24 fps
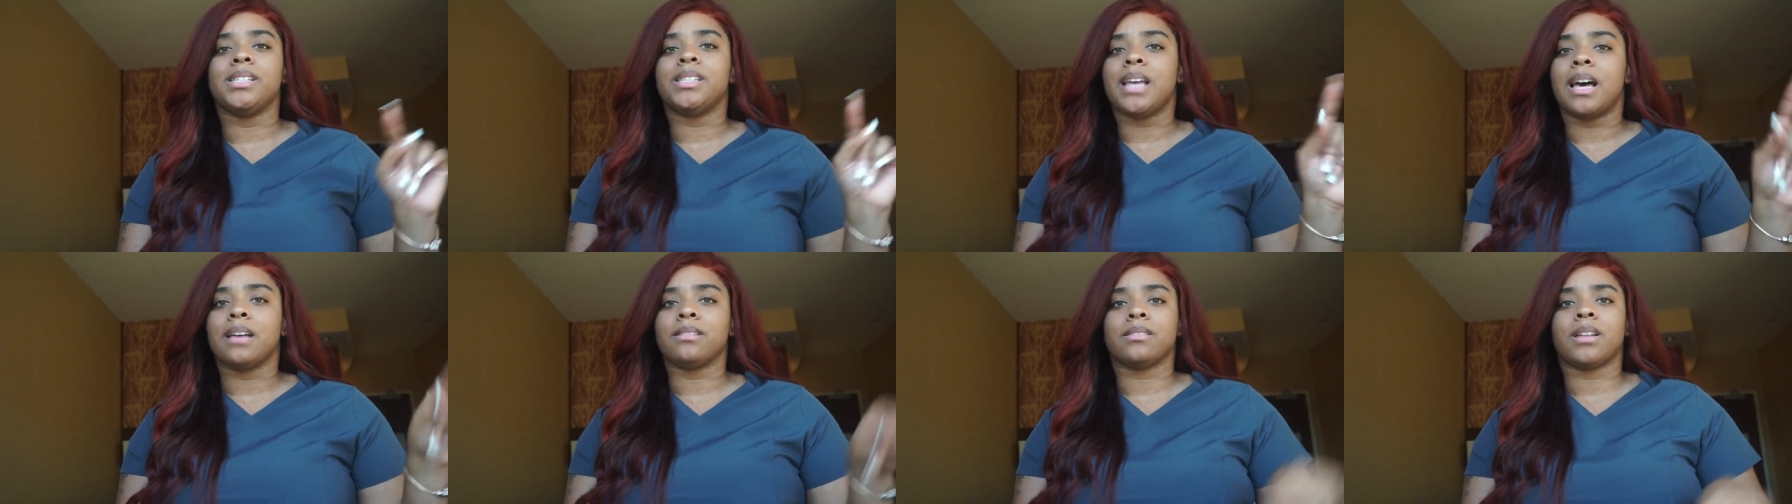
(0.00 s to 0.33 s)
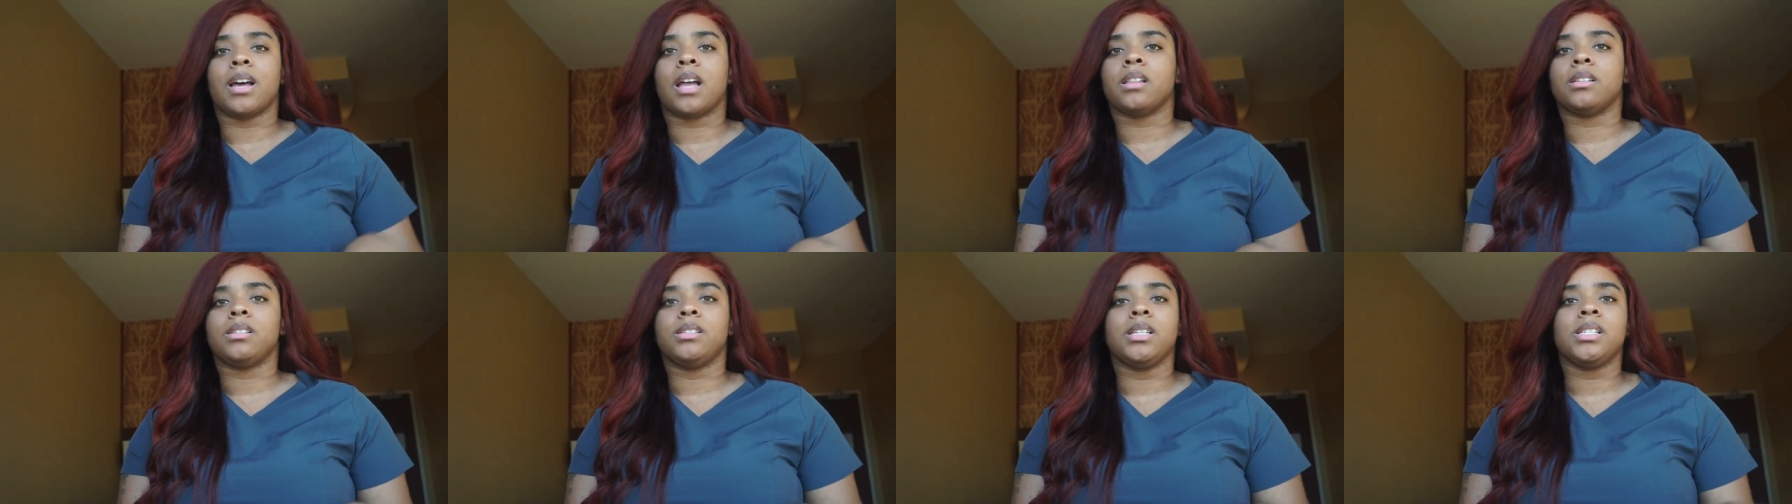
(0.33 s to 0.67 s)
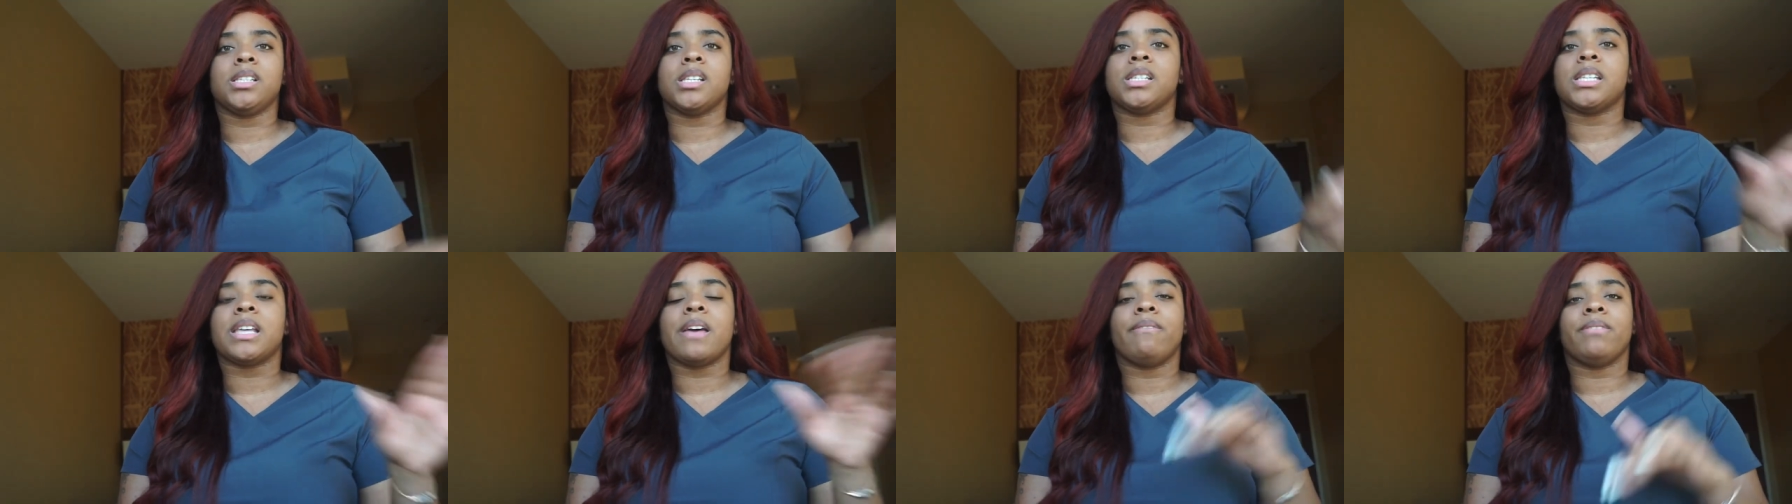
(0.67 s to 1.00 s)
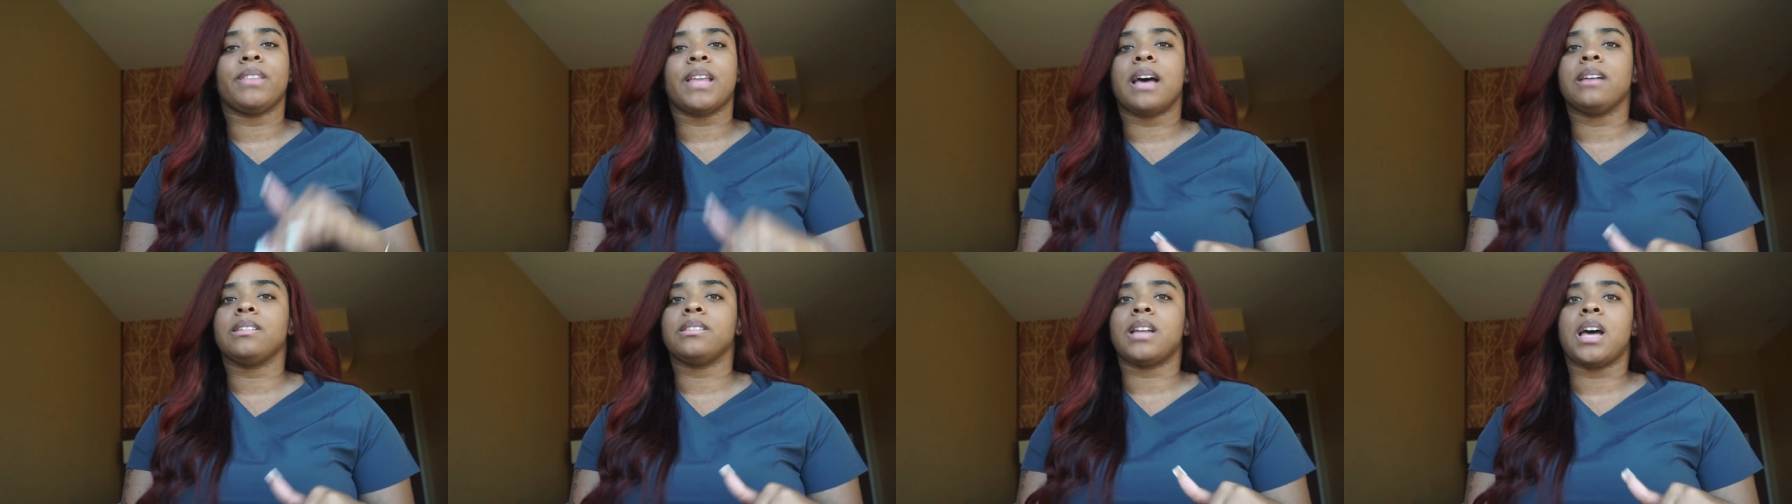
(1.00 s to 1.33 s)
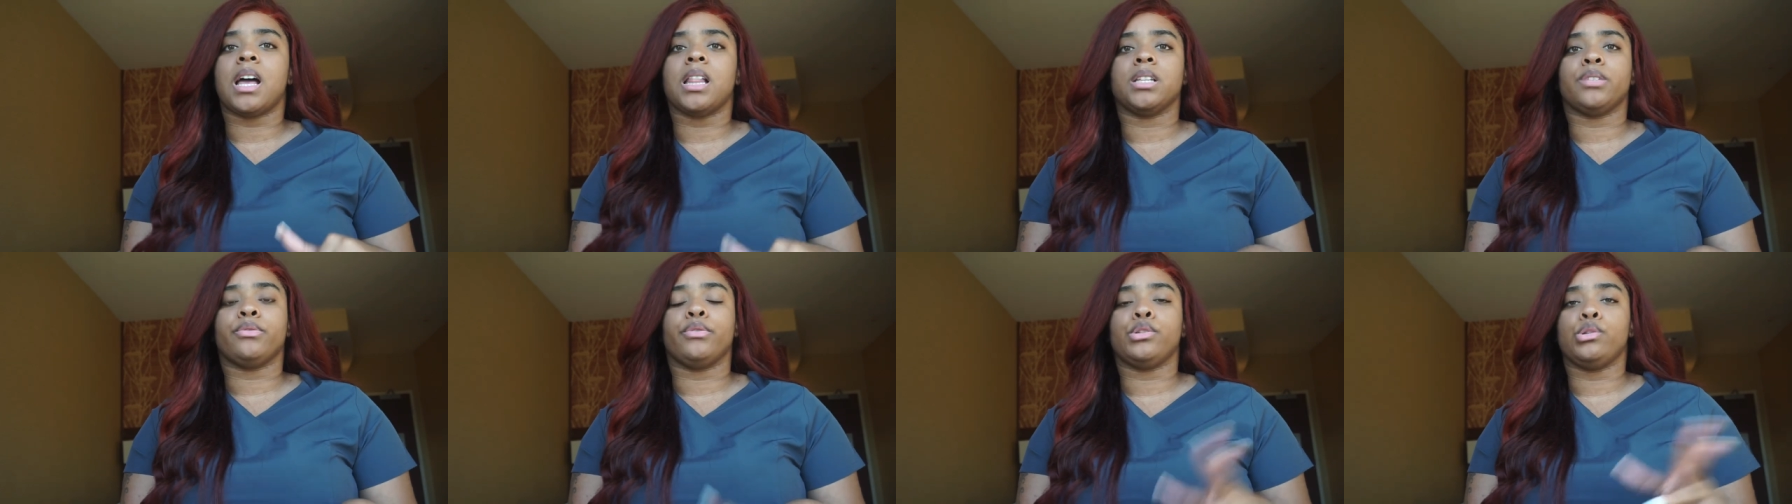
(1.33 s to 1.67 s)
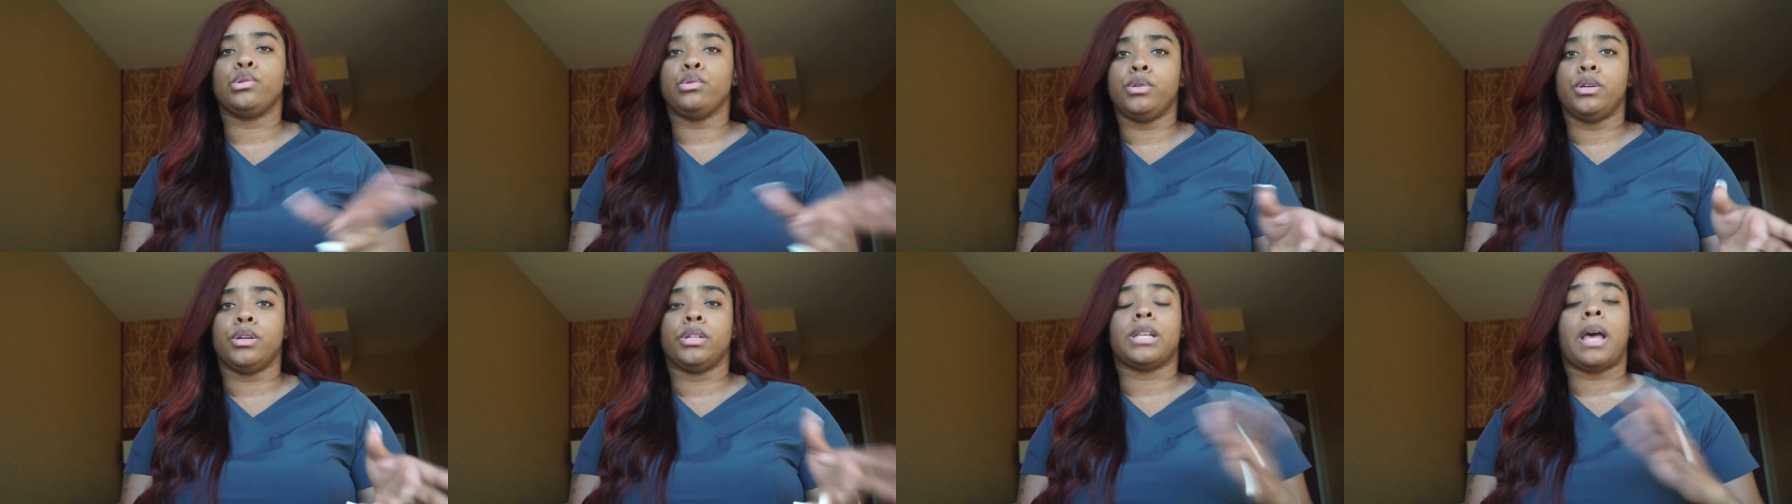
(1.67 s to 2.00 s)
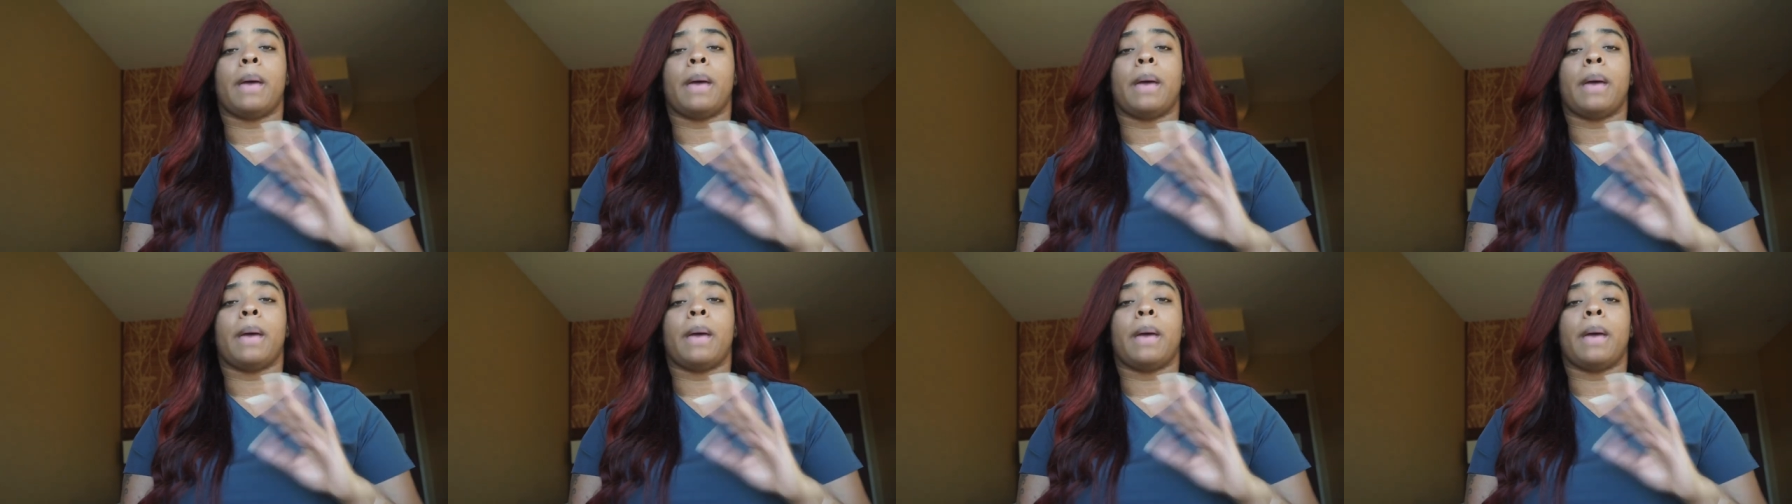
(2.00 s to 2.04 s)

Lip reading: $6,000 to $7,000 for 2 years.